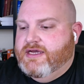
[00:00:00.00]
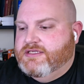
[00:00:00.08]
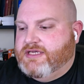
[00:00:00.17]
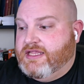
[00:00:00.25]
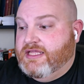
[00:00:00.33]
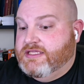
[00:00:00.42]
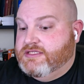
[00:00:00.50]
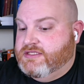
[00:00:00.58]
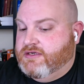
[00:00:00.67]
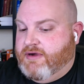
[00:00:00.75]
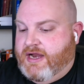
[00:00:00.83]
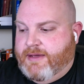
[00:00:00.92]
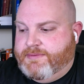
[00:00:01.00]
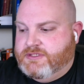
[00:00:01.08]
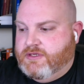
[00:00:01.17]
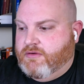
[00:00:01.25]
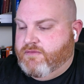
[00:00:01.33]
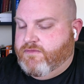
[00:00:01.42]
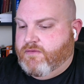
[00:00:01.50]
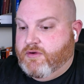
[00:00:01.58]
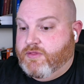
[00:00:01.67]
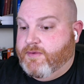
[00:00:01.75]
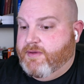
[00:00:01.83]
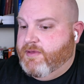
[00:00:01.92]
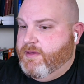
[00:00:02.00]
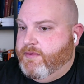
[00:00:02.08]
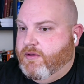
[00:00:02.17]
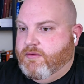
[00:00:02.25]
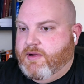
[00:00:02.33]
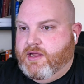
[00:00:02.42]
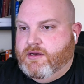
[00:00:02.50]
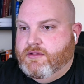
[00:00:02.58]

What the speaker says: So I think this is a great episode for three people, right?